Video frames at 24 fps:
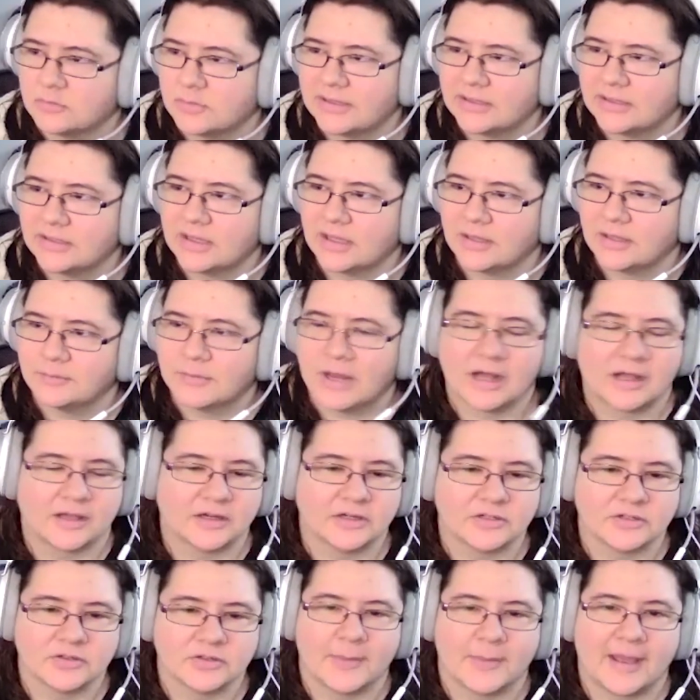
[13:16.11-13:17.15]
Wait, I'm not going
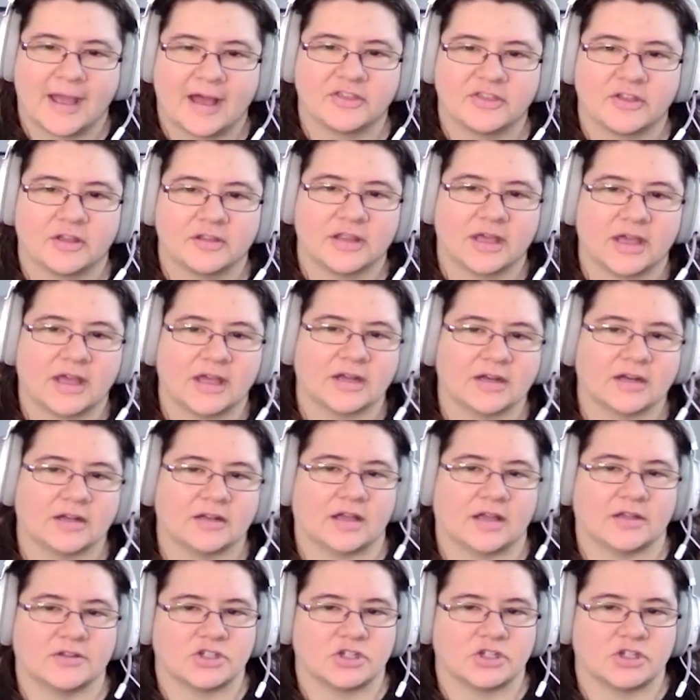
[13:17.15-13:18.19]
to do the math on that.
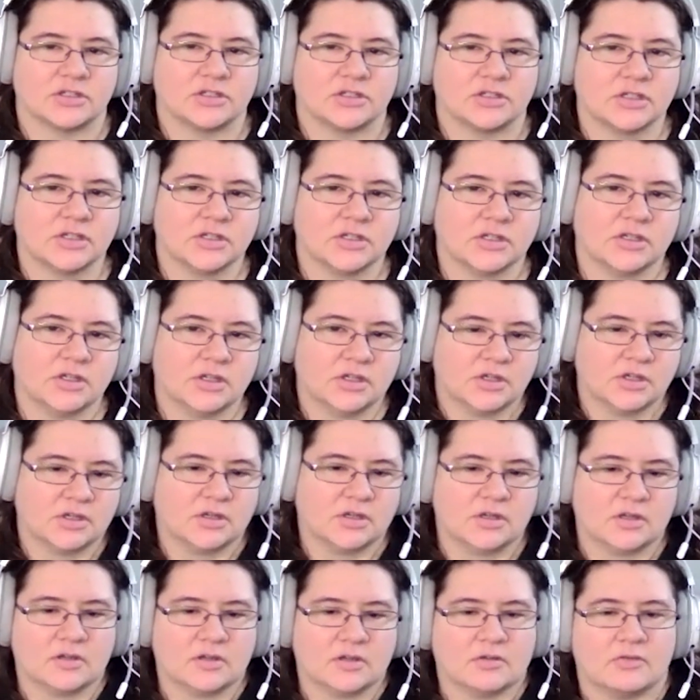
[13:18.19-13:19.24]
I should
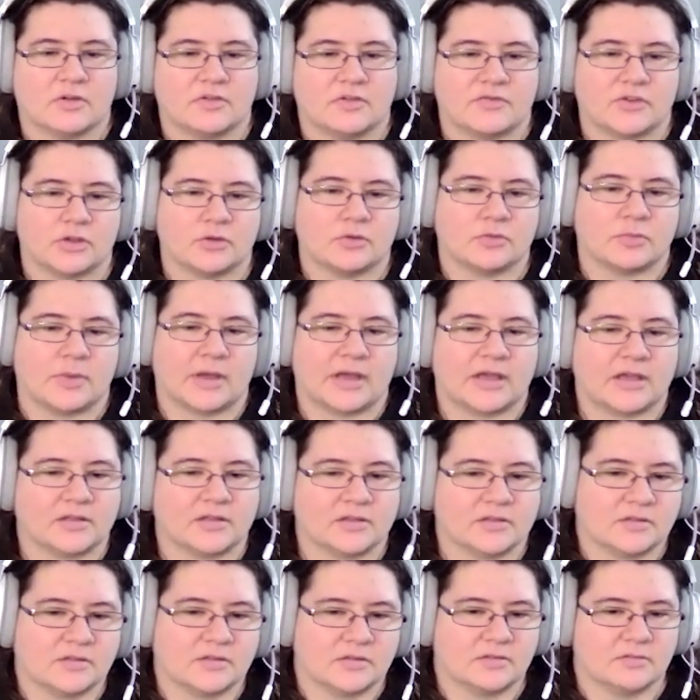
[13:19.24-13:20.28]
review
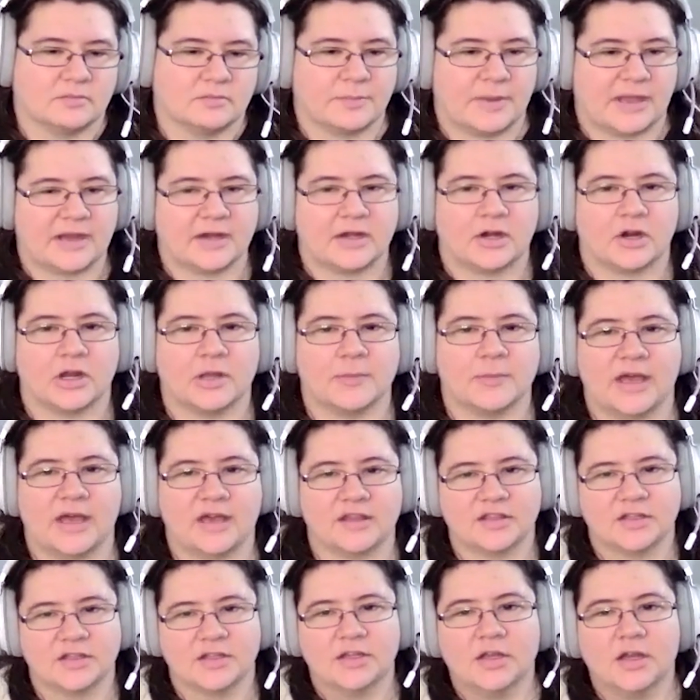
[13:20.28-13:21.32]
my binary
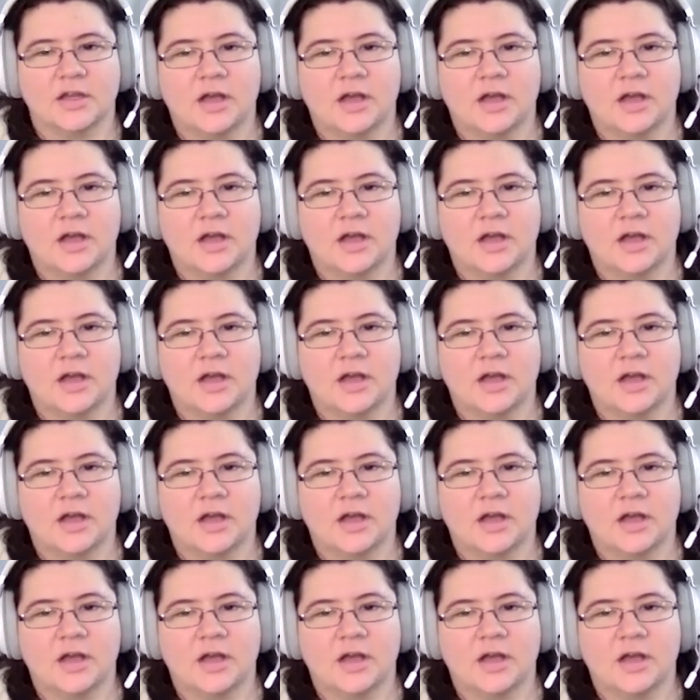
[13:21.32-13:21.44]
math.